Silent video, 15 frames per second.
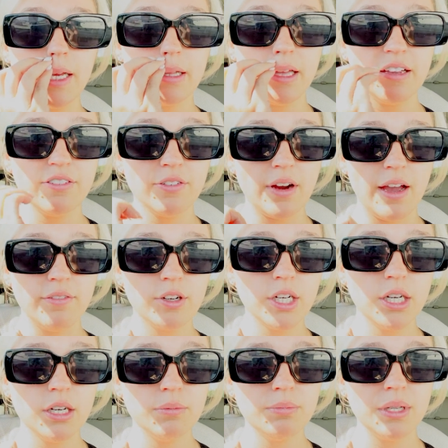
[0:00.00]
like forever
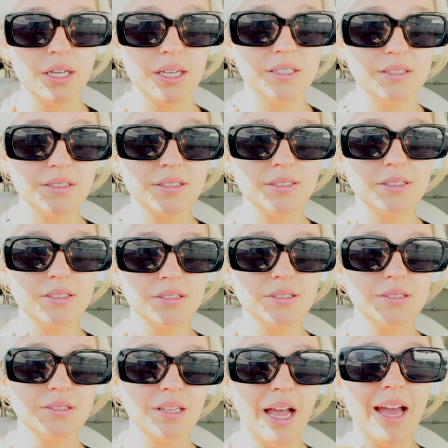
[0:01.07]
because
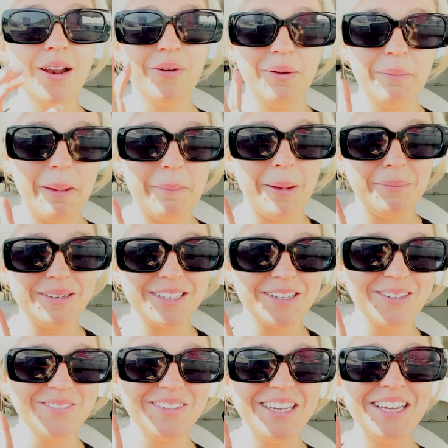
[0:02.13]
I don't want my mom to kill
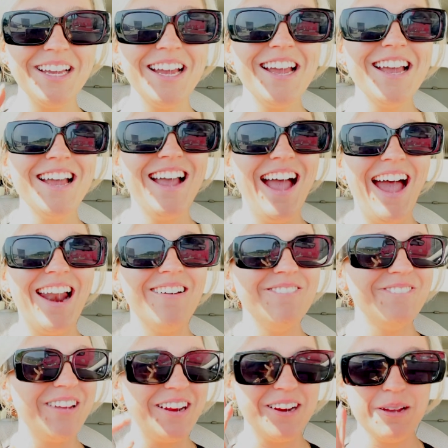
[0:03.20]
me. And I'm
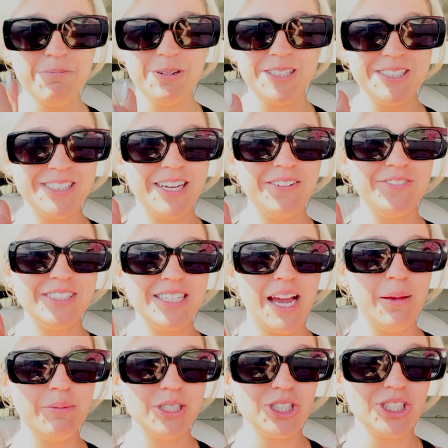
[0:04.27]
very appreciative of the time
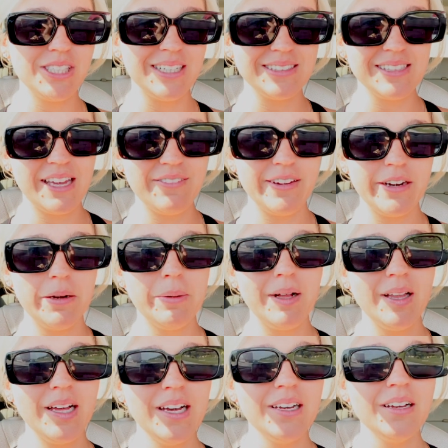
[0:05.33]
that she does have
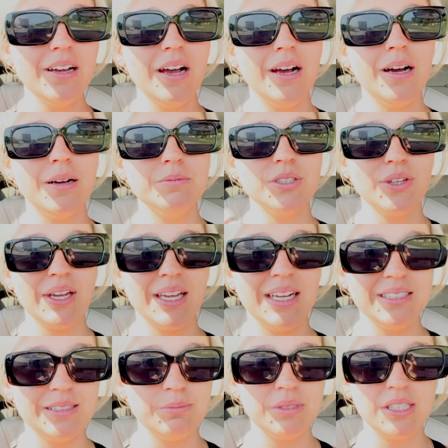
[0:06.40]
Arabella, so I can get
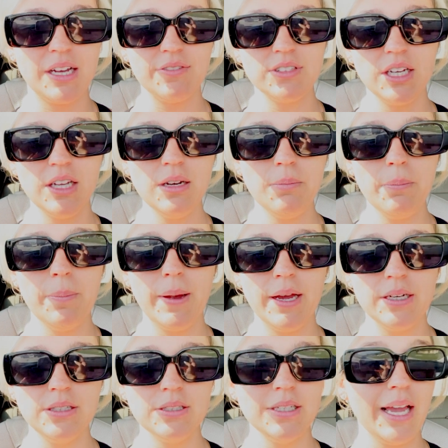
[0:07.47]
some stuff done. But
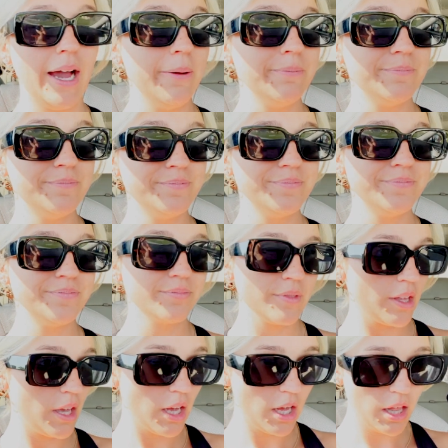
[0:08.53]
yeah,
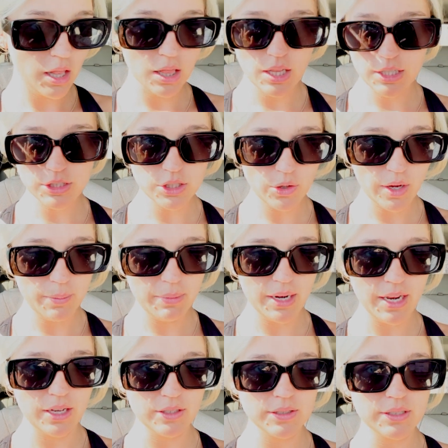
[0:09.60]
let's go get my
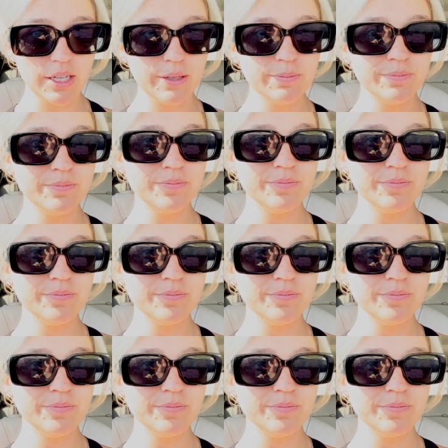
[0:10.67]
nails done.